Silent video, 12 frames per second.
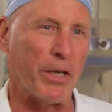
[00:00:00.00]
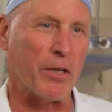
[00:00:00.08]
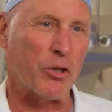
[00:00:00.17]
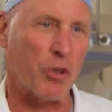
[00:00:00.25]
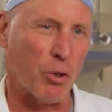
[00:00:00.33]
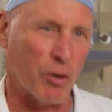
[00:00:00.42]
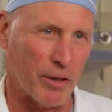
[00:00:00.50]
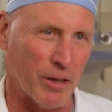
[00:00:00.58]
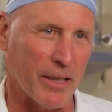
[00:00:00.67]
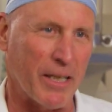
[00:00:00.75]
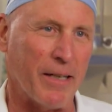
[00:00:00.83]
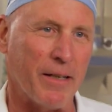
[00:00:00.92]
we can
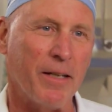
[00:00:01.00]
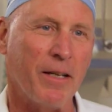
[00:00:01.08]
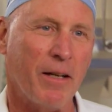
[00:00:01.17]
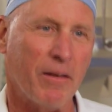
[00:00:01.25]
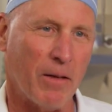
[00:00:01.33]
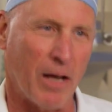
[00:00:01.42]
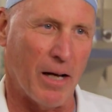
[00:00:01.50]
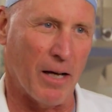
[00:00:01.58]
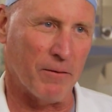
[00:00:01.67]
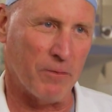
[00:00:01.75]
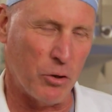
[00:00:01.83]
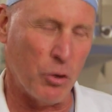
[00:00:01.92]
currently
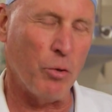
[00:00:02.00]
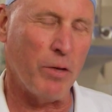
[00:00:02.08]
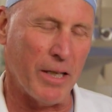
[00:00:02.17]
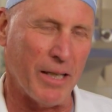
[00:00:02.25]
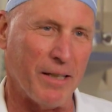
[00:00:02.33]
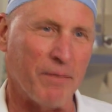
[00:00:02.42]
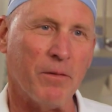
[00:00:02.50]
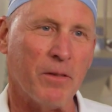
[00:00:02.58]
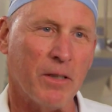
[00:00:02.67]
uh, do the